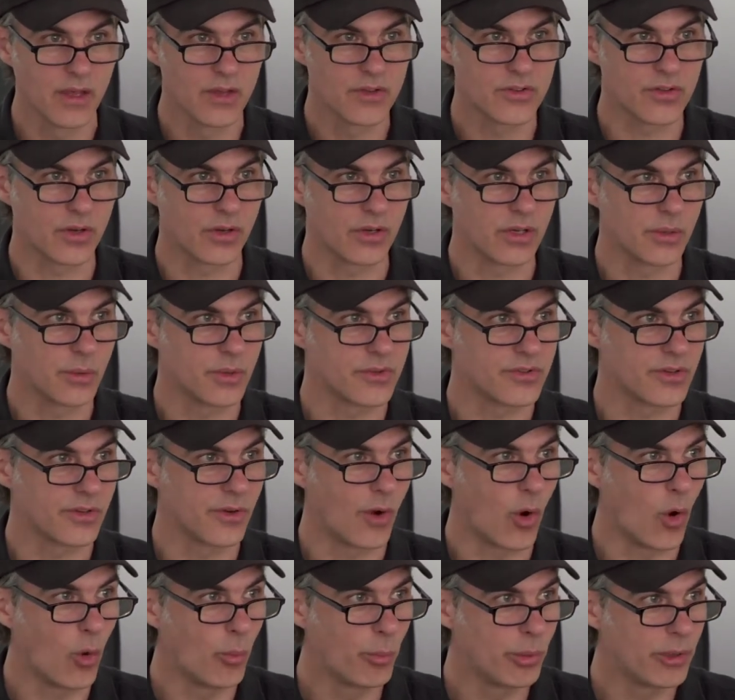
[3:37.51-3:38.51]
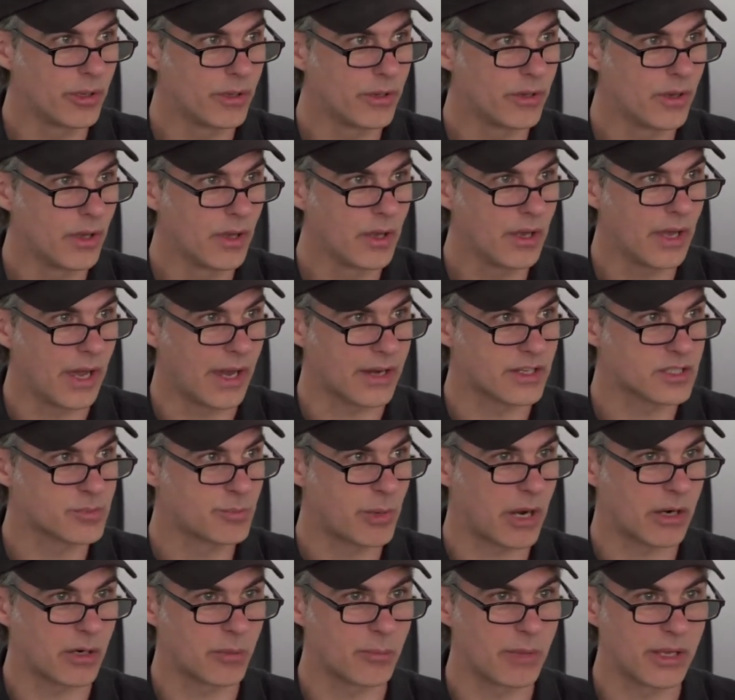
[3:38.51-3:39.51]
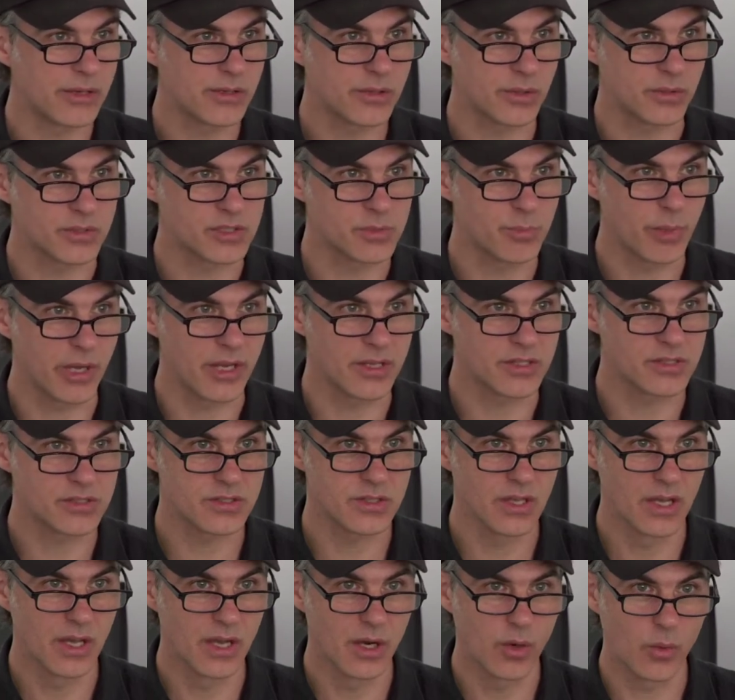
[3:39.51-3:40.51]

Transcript: So it was an open experimental space